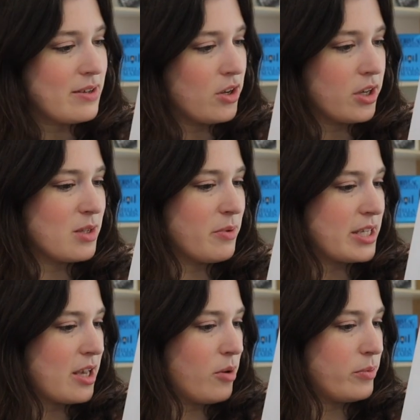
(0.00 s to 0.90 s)
have a look at some
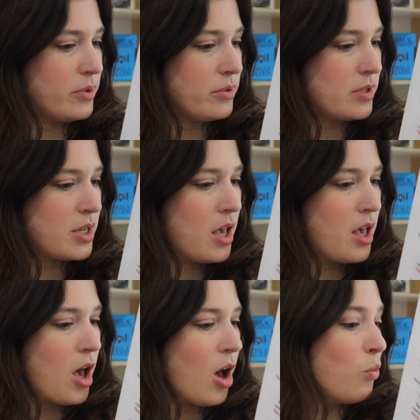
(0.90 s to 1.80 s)
examples.
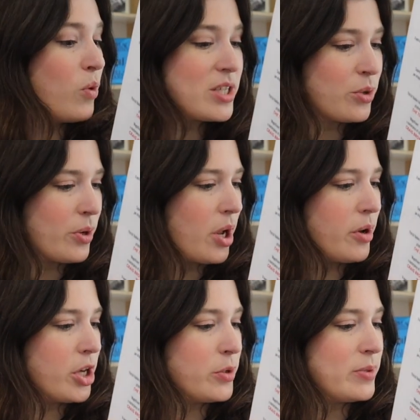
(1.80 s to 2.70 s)
A
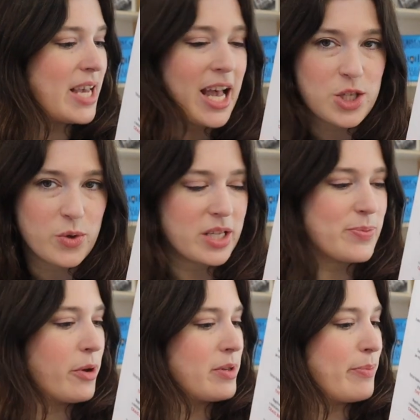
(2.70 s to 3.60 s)
whistleblower who dared to
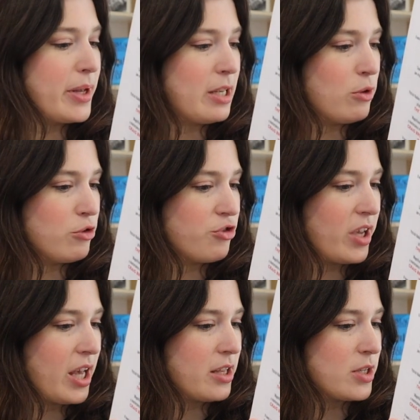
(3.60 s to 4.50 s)
expose money
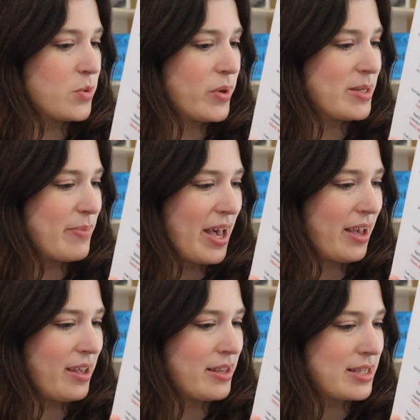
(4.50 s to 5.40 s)
laundering at a Swiss
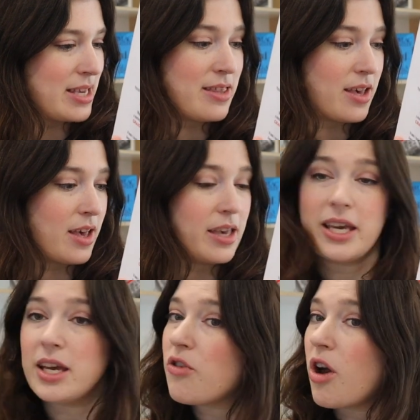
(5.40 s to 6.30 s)
bank is either a
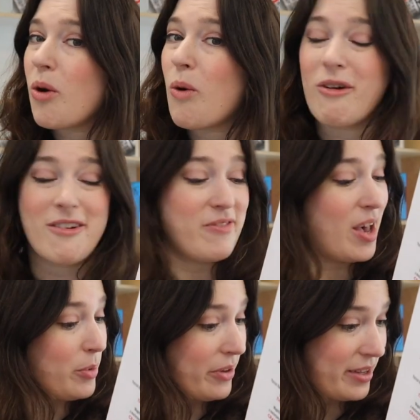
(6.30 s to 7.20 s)
hero or a
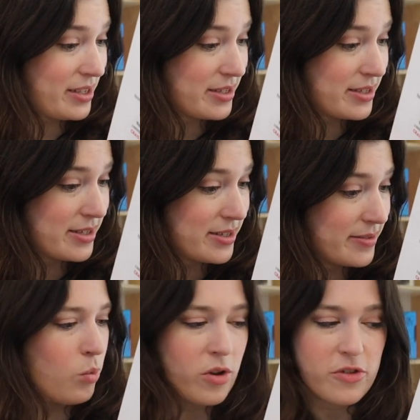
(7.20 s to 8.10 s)
fabulist.
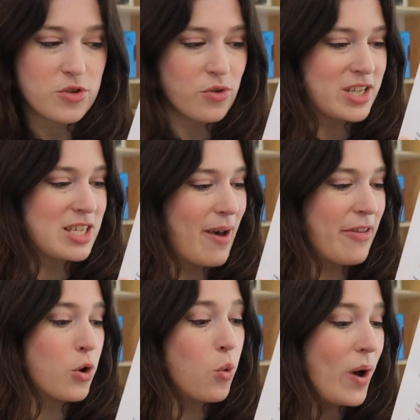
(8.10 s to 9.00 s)
One of the stories is about
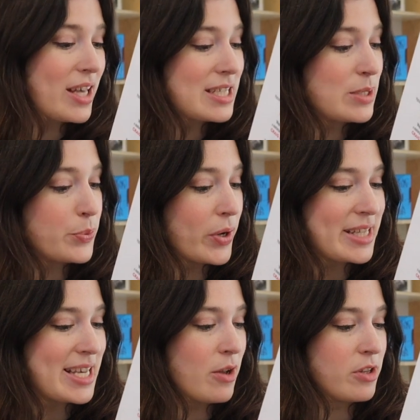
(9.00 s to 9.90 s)
the quest to
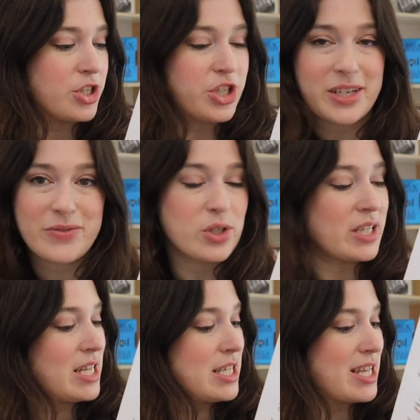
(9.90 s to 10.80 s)
bring down a
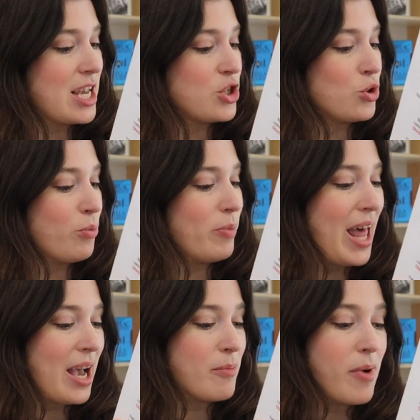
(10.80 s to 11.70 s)
cheerful international
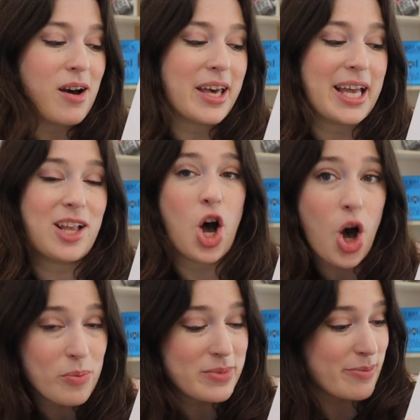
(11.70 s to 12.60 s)
black market
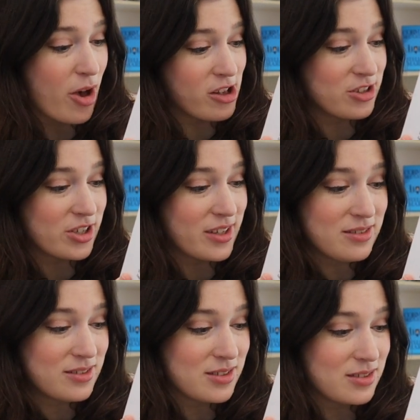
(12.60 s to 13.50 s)
arms
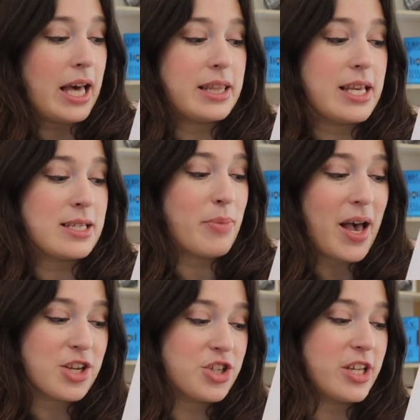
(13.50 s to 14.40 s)
merchant, and there's a
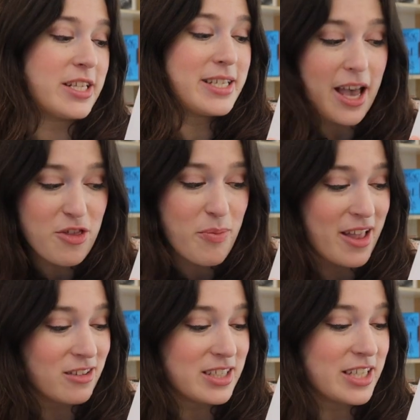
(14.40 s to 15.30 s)
passionate death
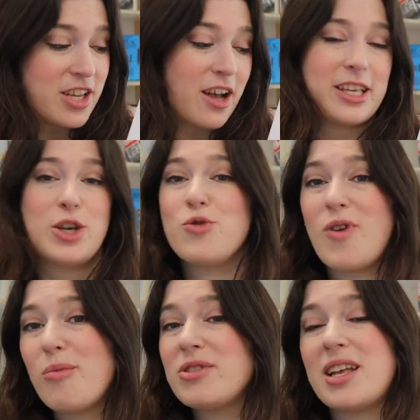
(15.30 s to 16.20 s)
penalty attorney who
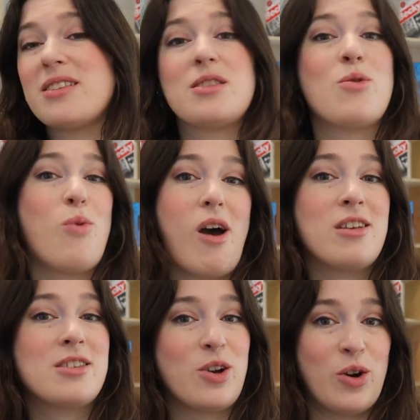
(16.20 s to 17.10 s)
represents the
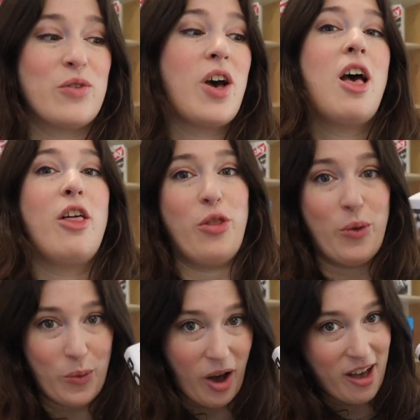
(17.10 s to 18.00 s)
worst of
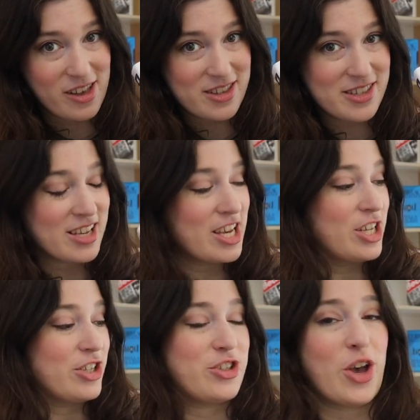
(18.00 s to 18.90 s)
the worst.
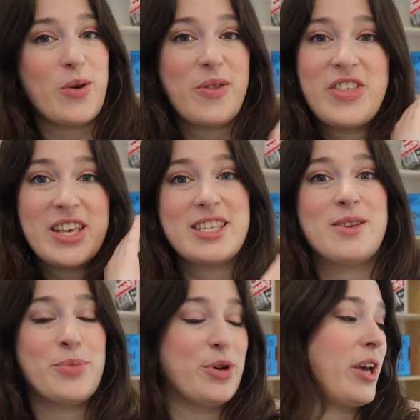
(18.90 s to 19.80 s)
So this
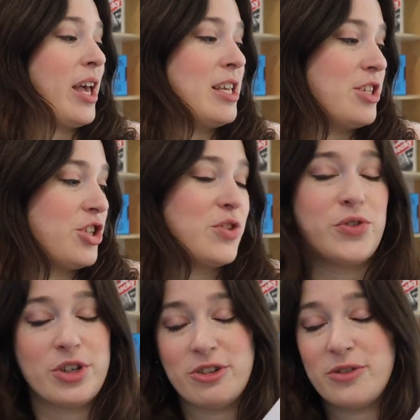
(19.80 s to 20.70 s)
book is just
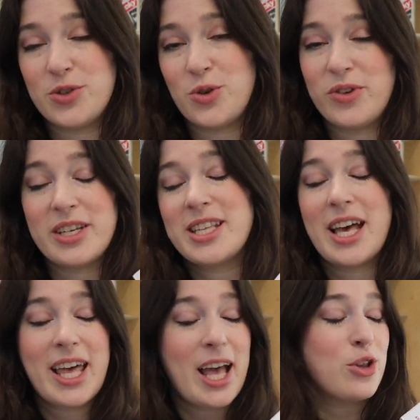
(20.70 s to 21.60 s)
full of stories
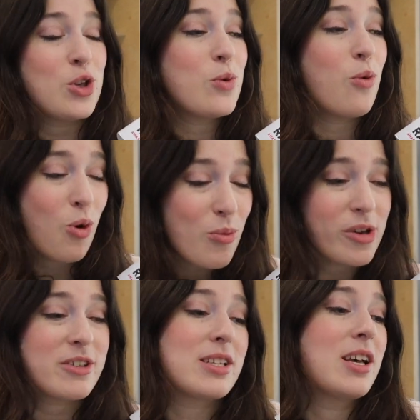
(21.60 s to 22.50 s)
that, again, you
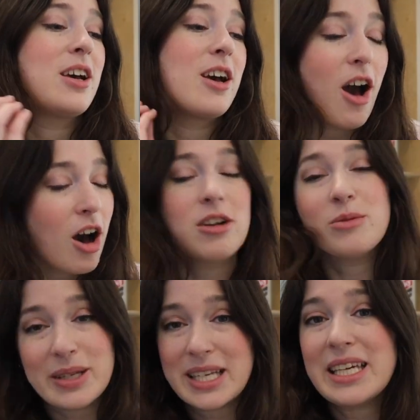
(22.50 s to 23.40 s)
almost
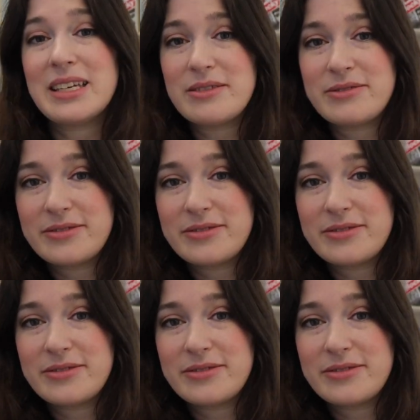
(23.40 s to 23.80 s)
can't believe.